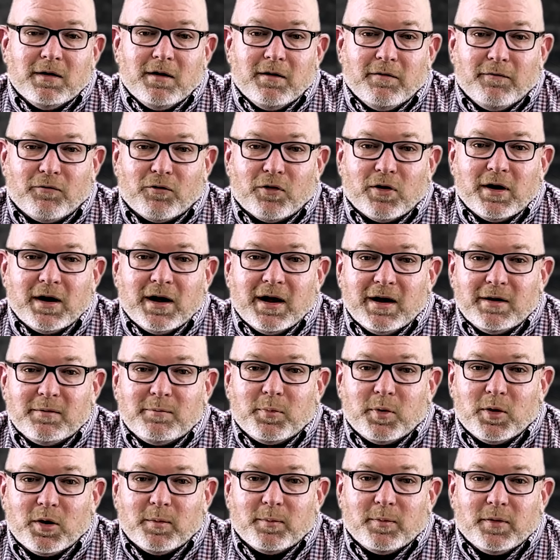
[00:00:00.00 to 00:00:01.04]
for an
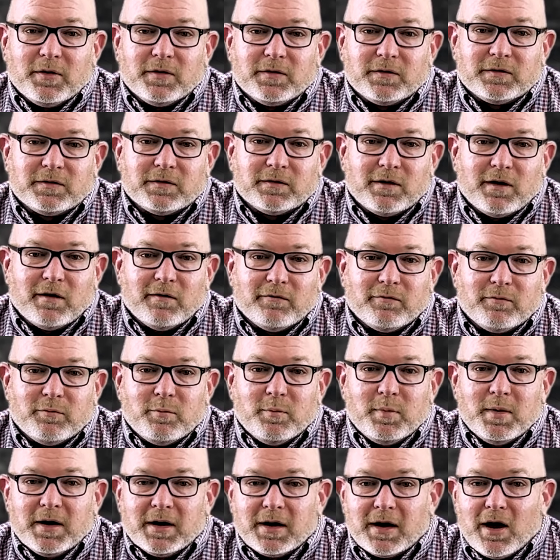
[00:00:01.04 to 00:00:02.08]
end purpose of
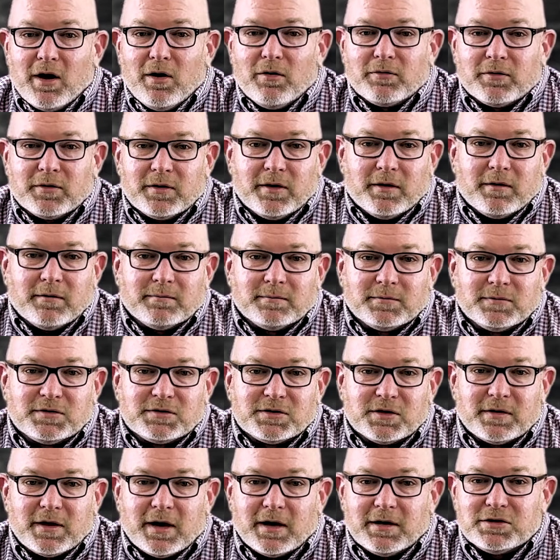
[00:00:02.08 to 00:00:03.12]
being healthier,
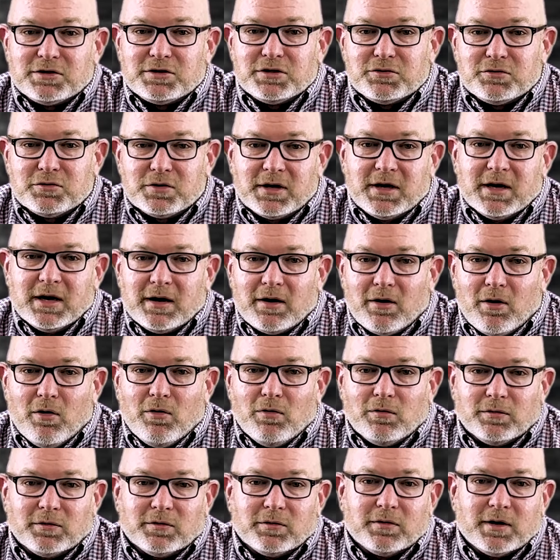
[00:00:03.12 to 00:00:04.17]
so that as you get
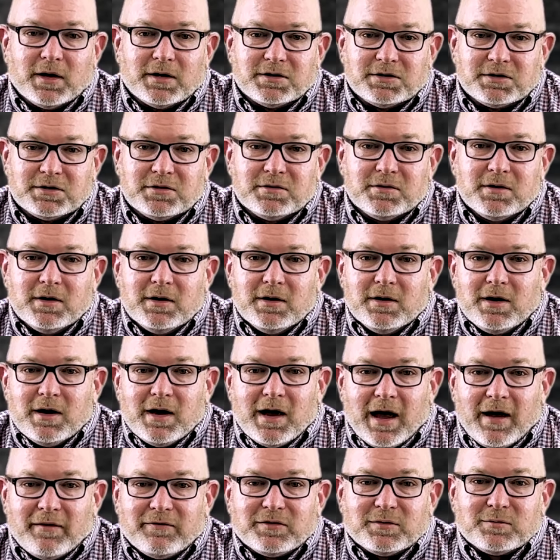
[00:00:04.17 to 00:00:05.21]
older, as you
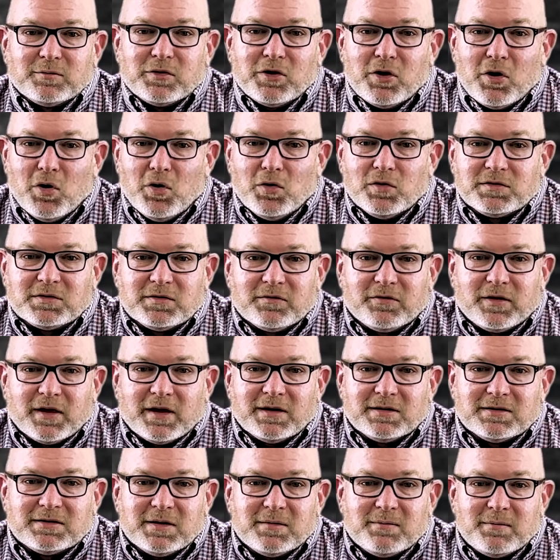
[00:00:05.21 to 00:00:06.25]
have some goals of
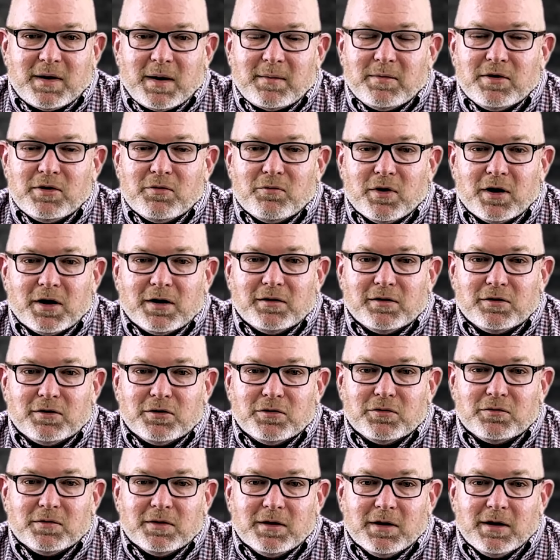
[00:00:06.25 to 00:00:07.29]
things that maybe you want to
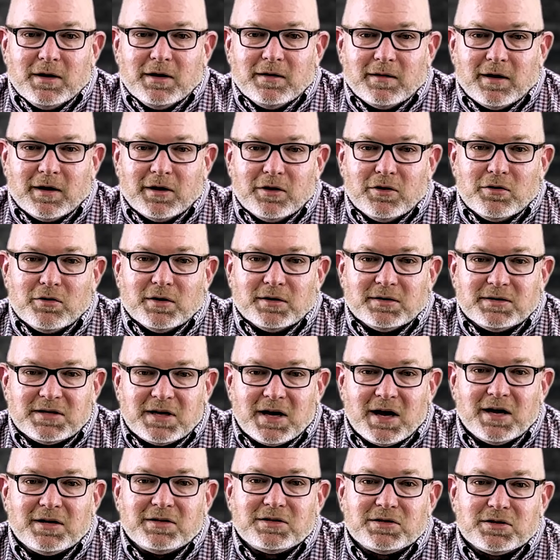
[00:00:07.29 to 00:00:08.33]
do, that you're
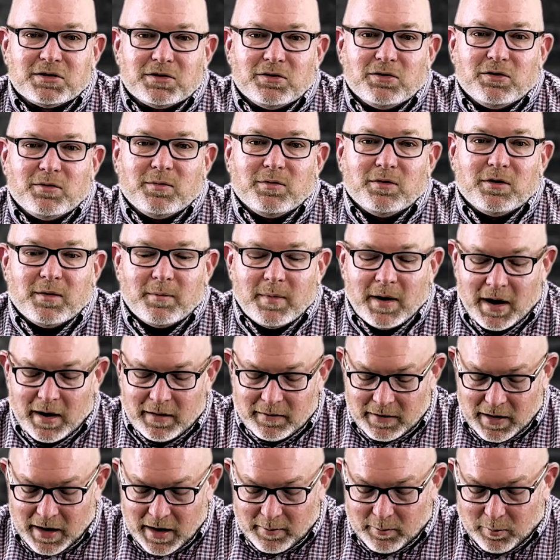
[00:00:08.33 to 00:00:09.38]
intentional
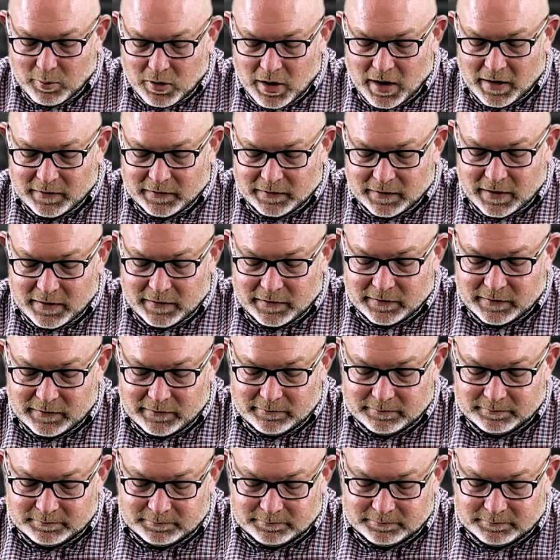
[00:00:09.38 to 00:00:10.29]
about that process.